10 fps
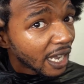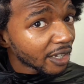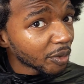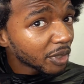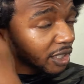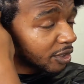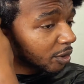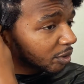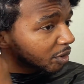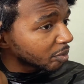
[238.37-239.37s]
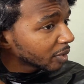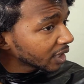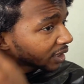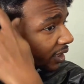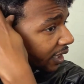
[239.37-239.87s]
I don't want to do too much
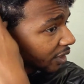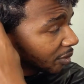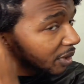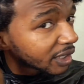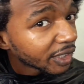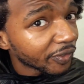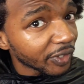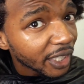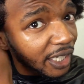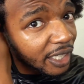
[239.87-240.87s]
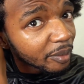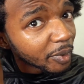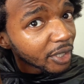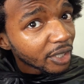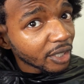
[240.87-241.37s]
because I don't want it to flake,
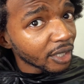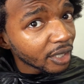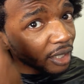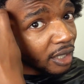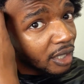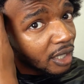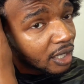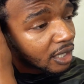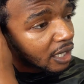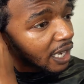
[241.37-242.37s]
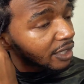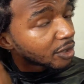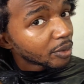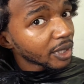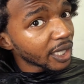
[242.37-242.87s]
but I do
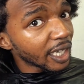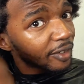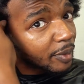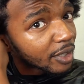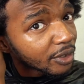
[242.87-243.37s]
want to have my